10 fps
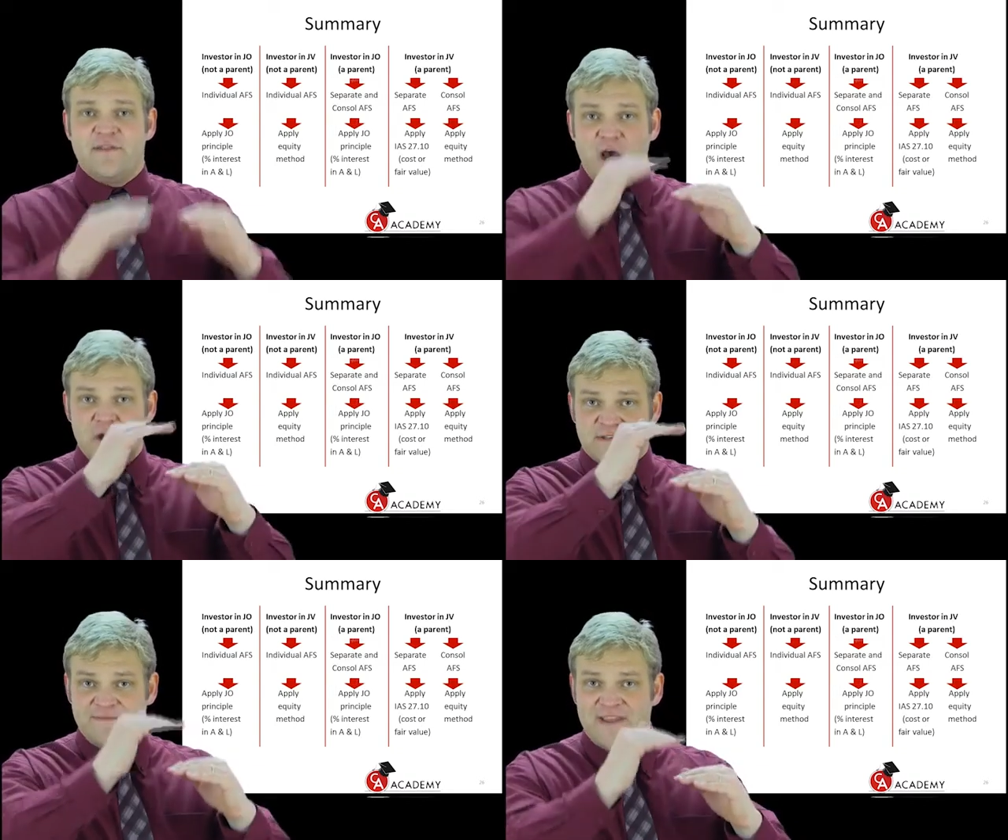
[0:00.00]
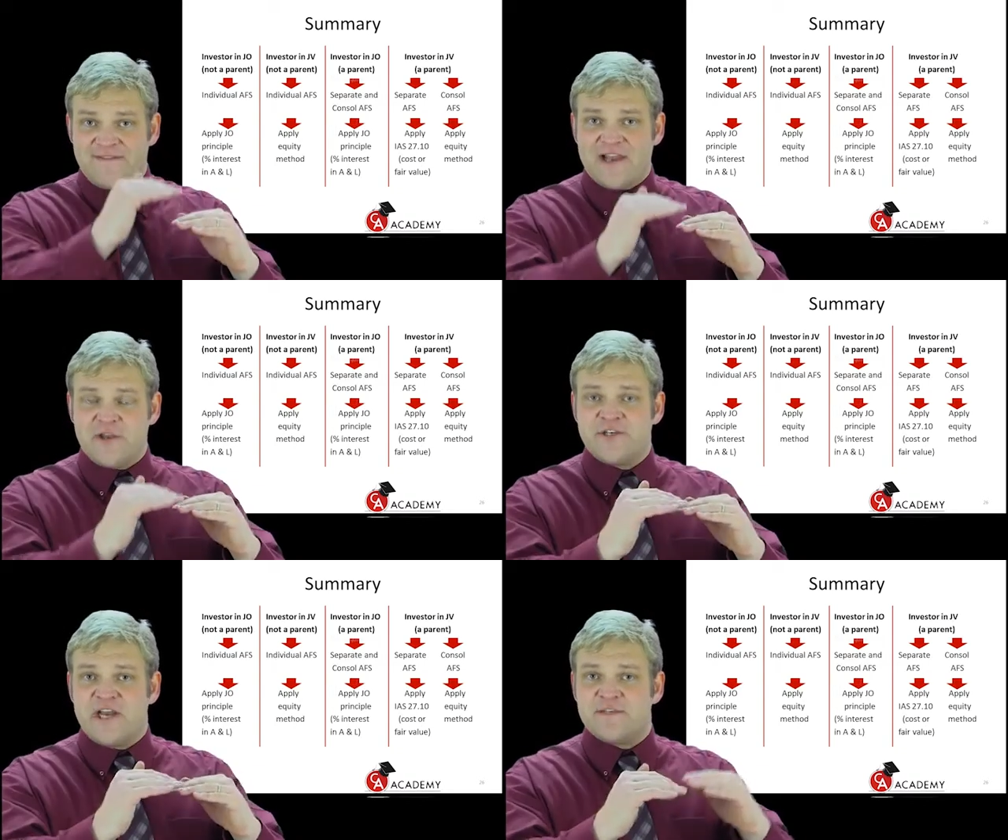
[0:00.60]
those fair
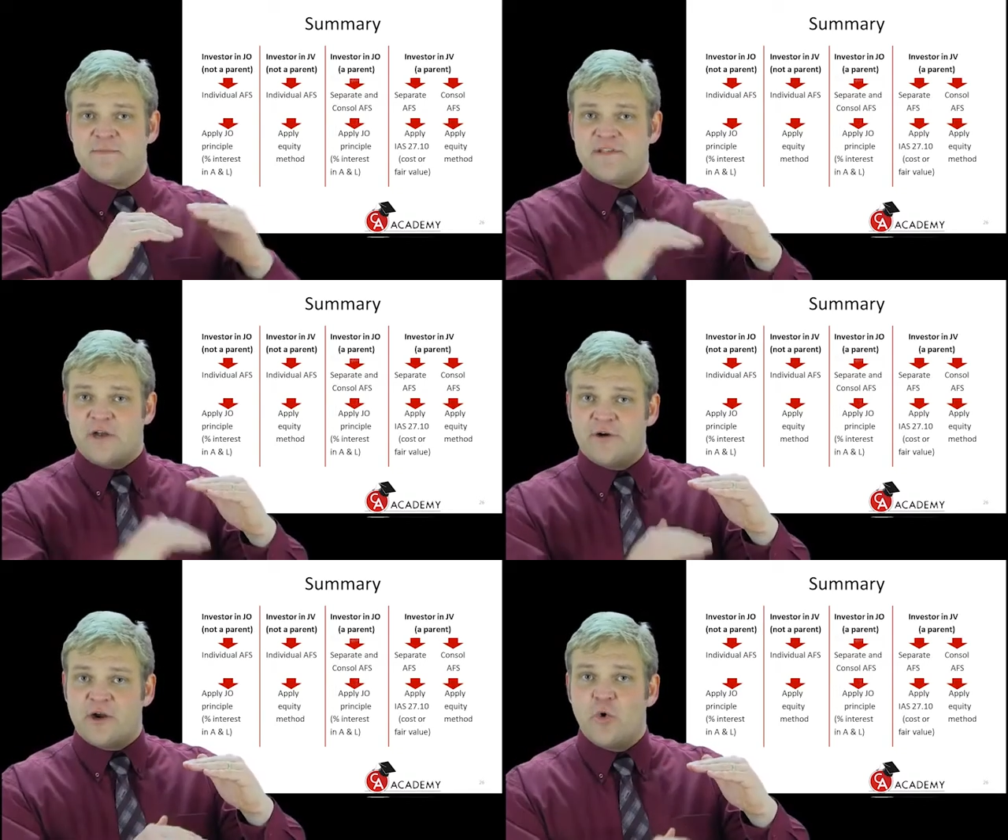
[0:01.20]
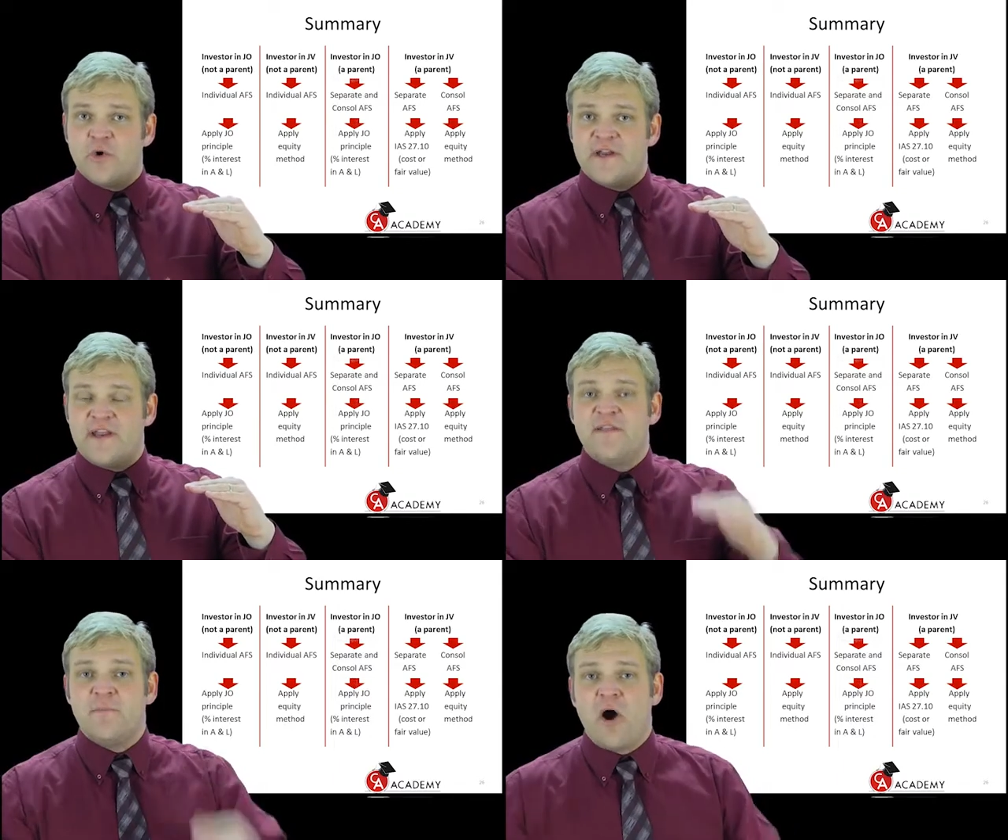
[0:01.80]
value adjustments are recorded
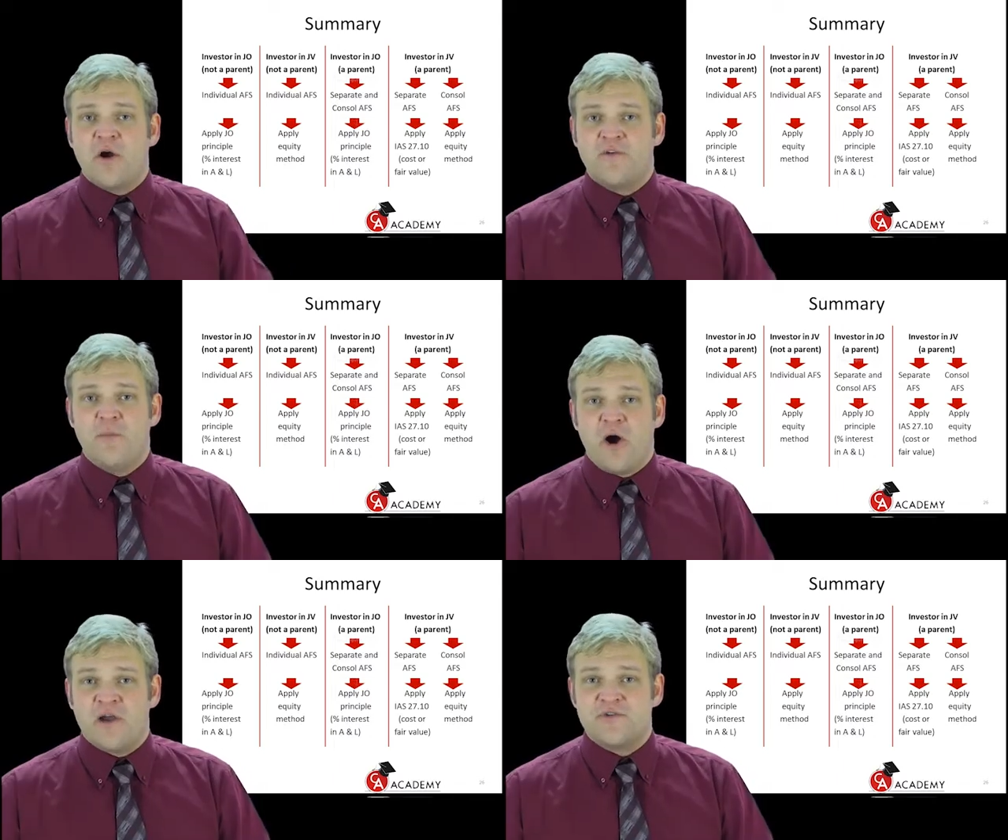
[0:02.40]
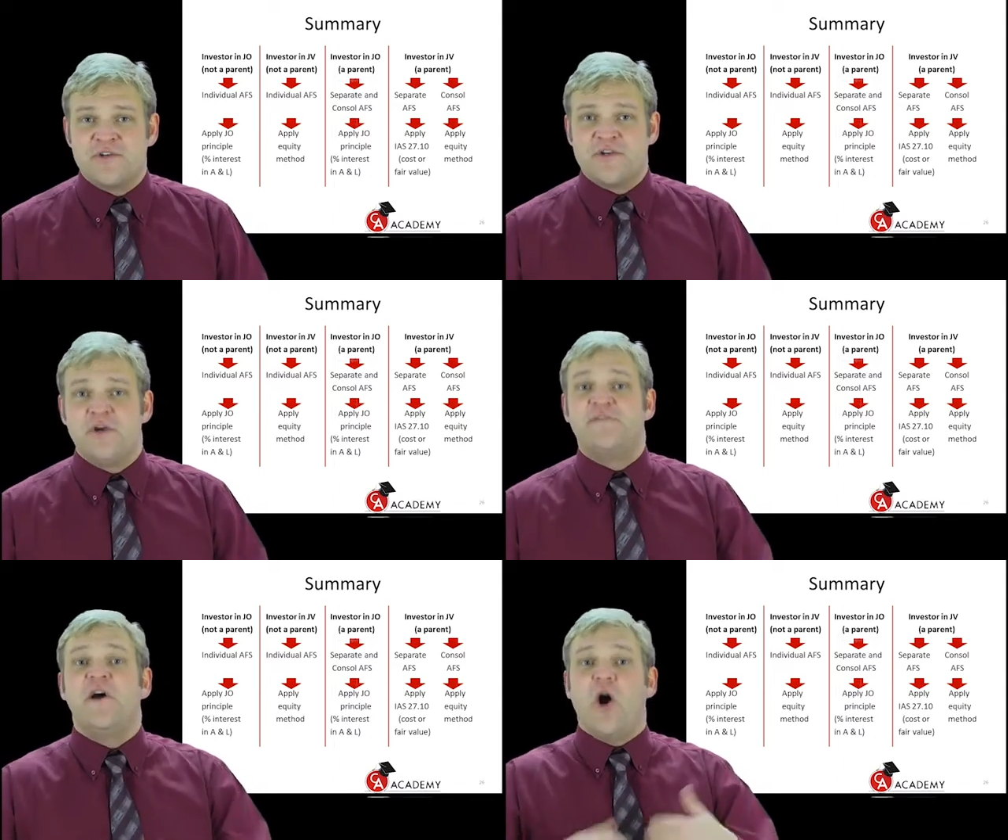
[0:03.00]
in the mark-to-market
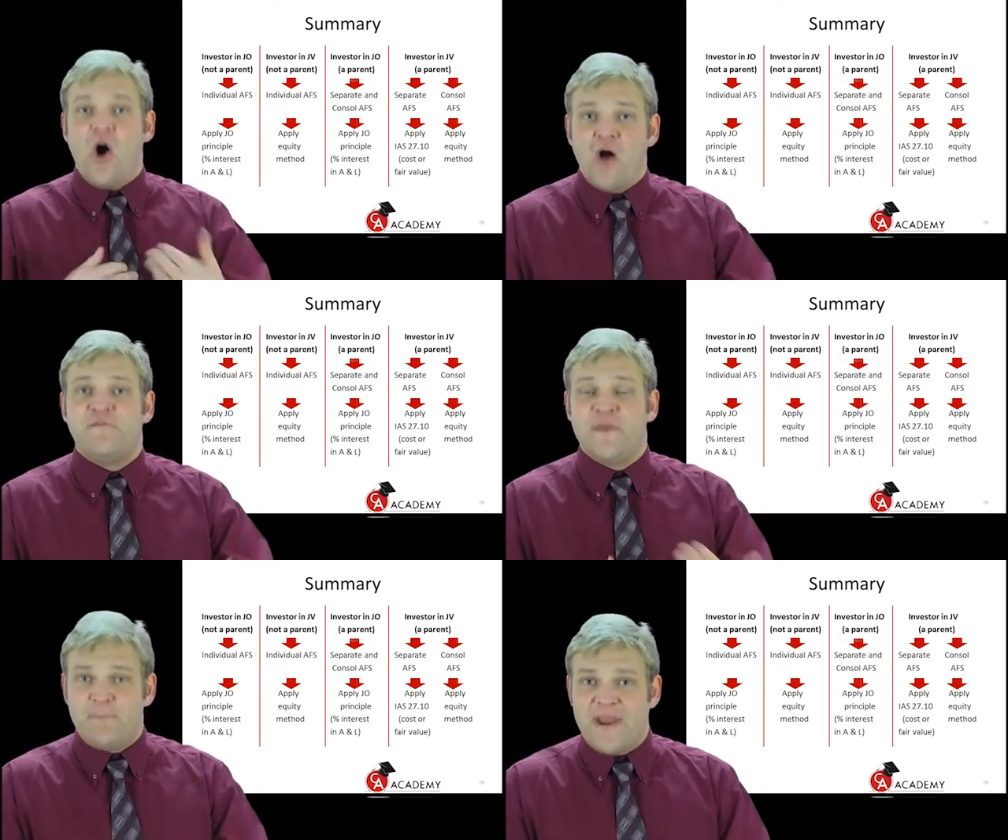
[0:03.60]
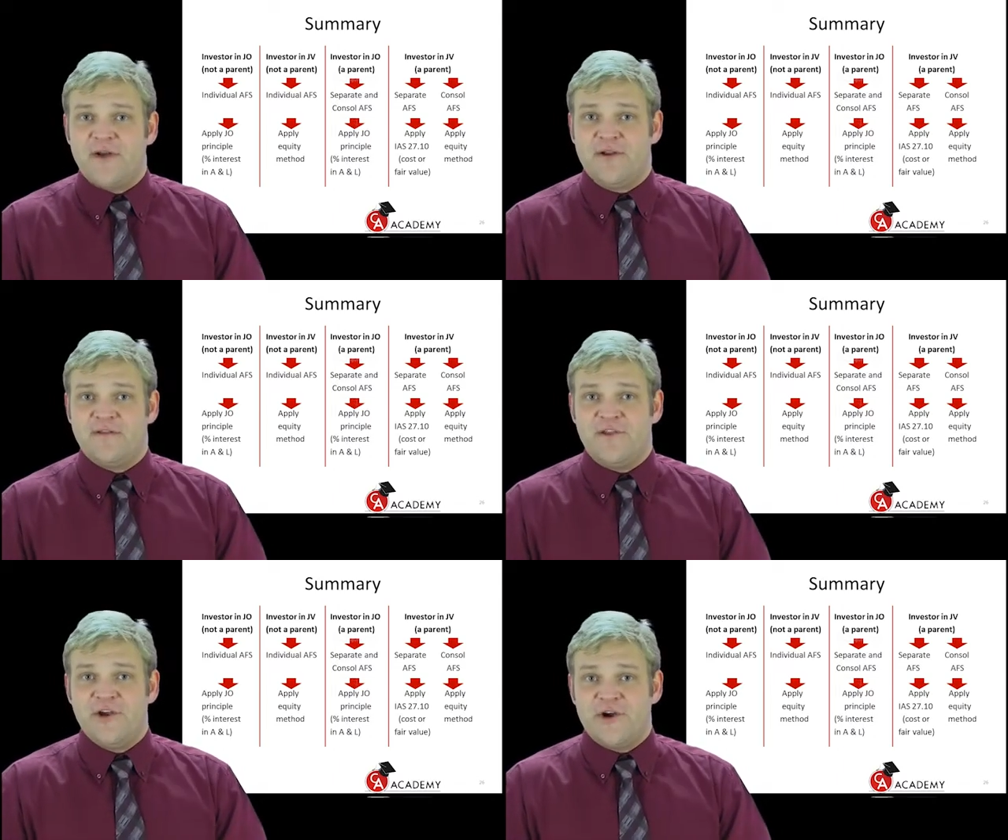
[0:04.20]
reserve of the
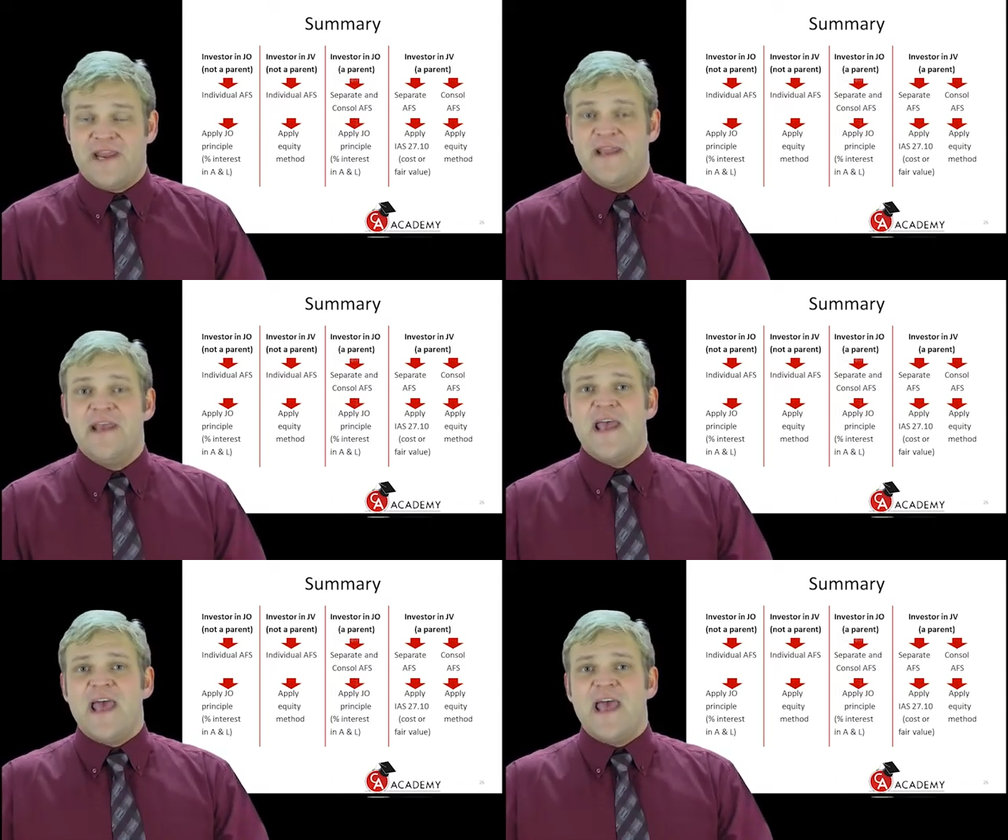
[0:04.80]
parent. Do you agree?